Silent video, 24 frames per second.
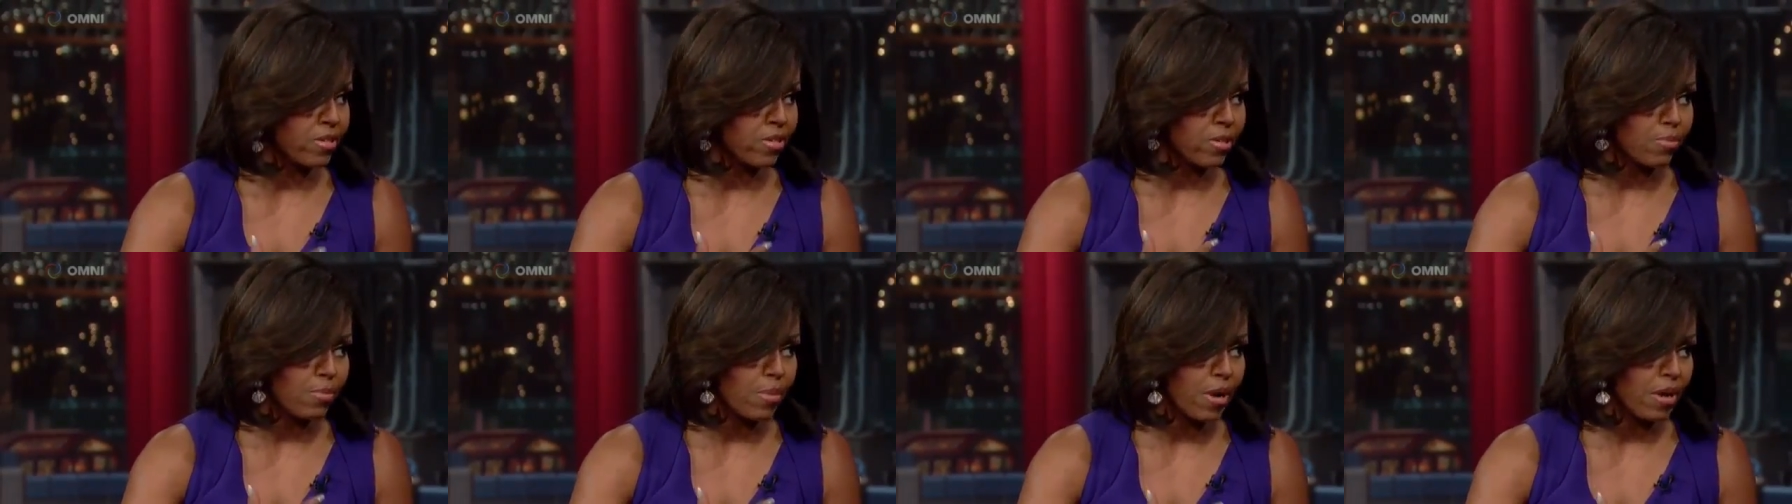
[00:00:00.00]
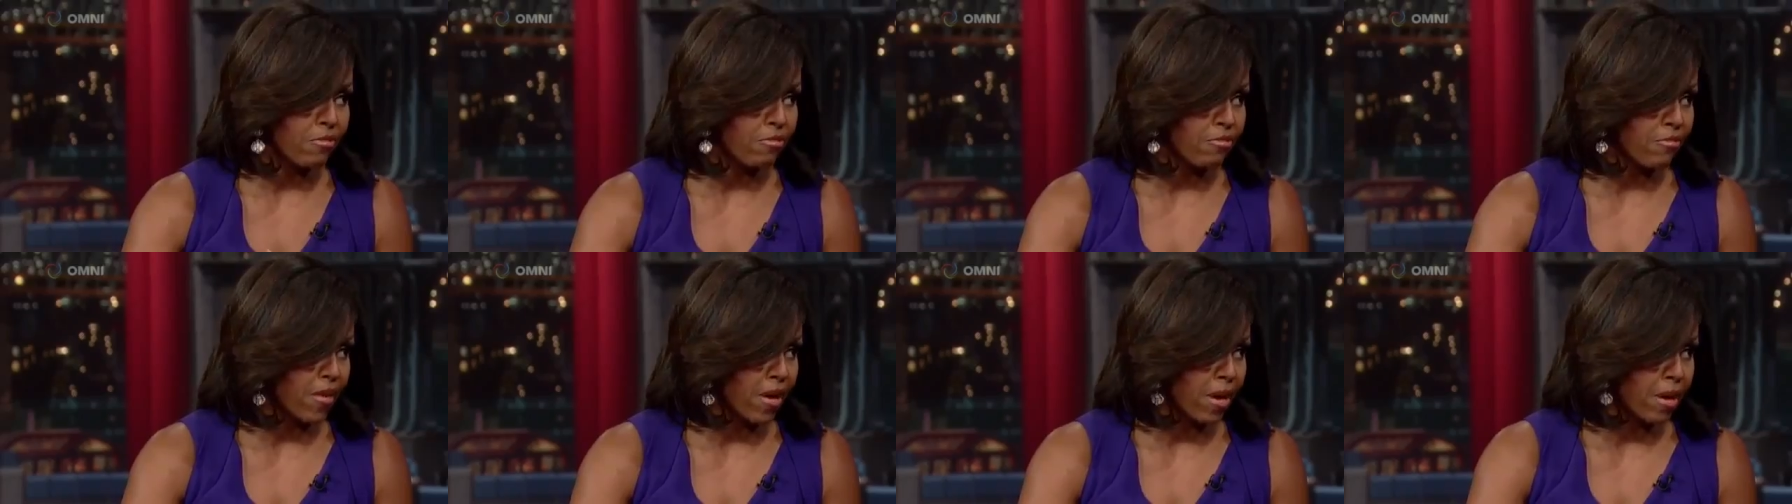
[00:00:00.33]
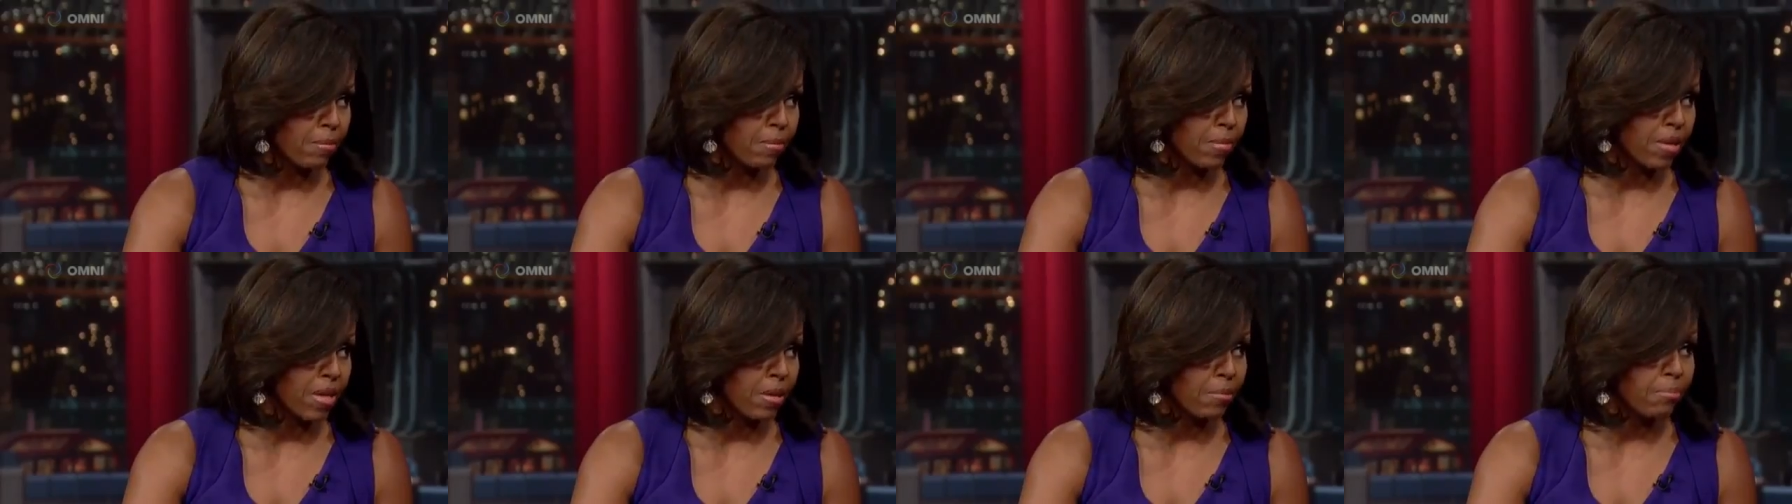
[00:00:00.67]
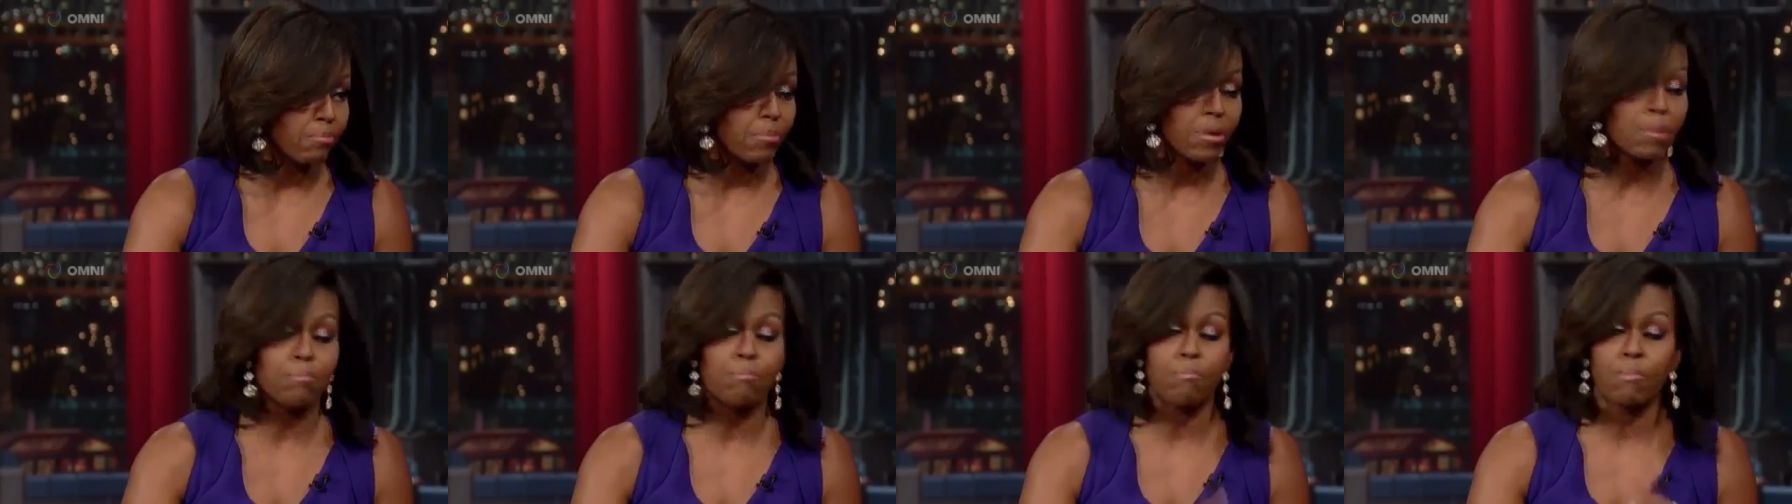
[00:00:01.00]
to my family,
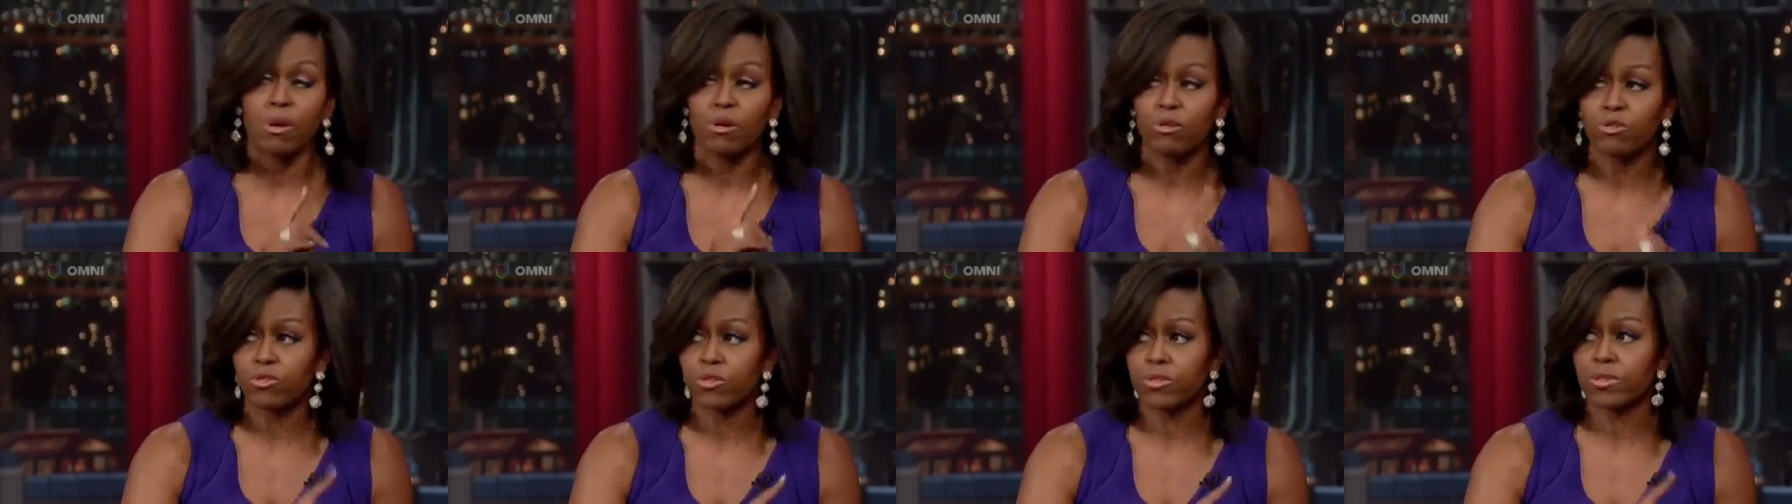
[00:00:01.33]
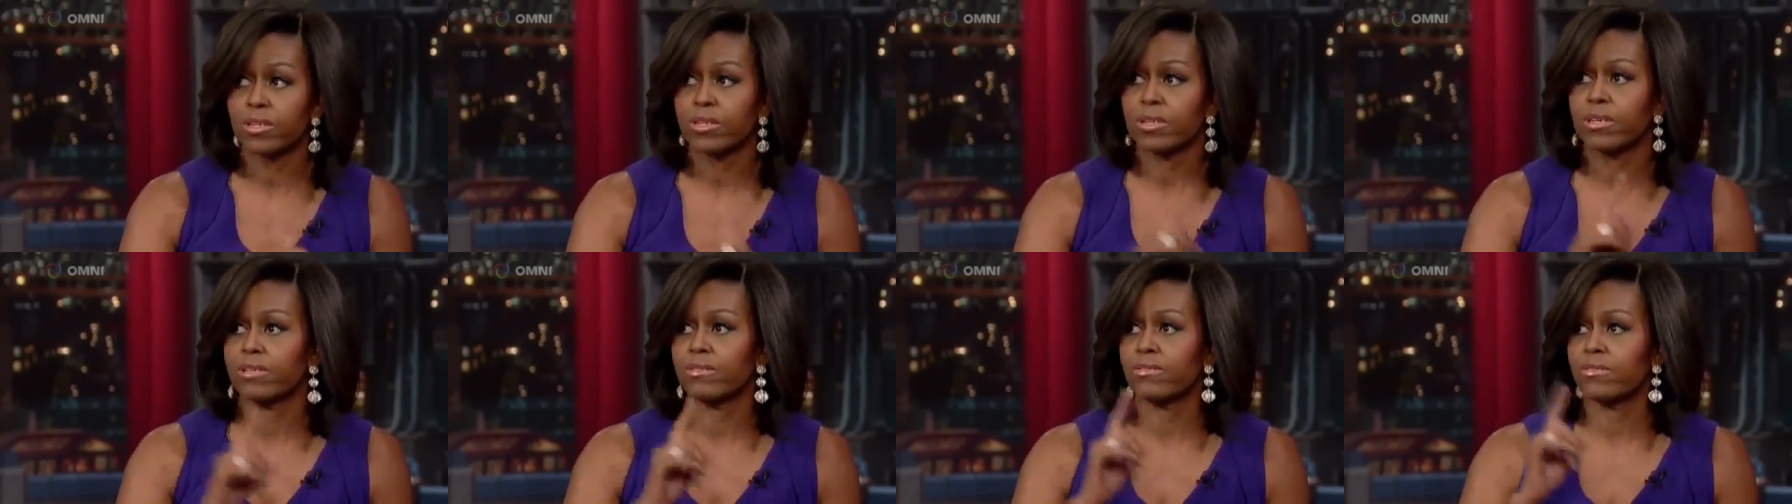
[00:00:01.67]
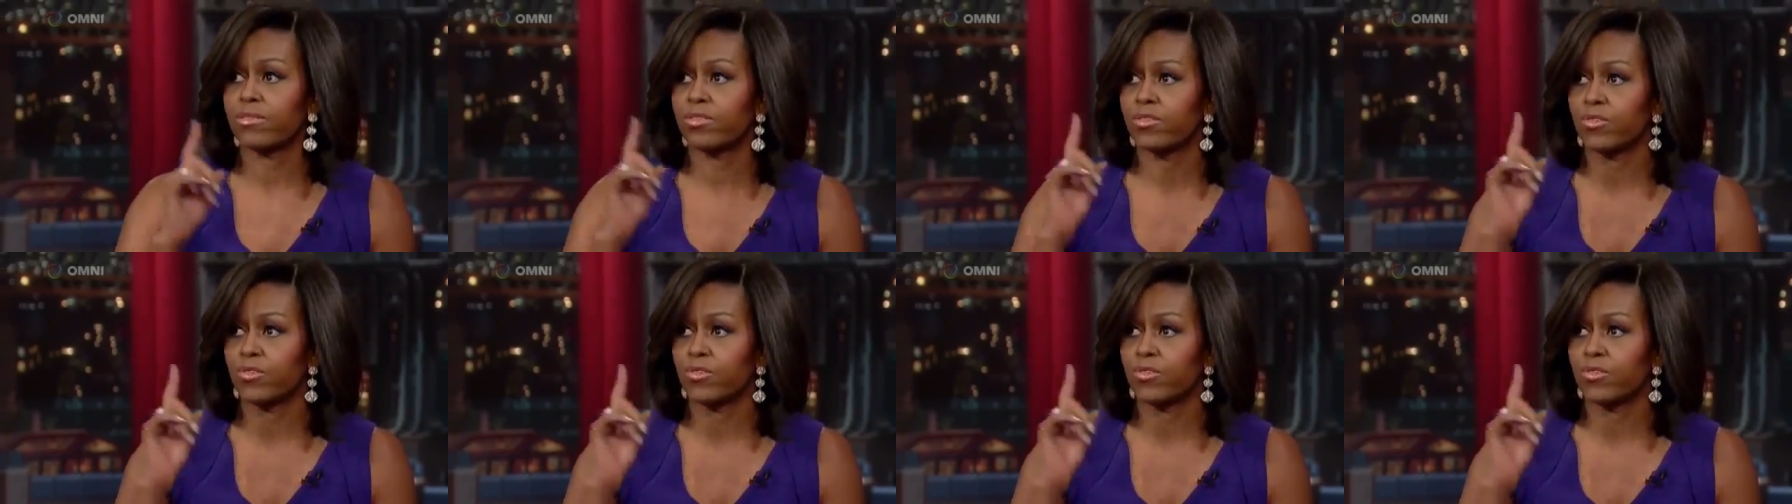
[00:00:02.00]
but mostly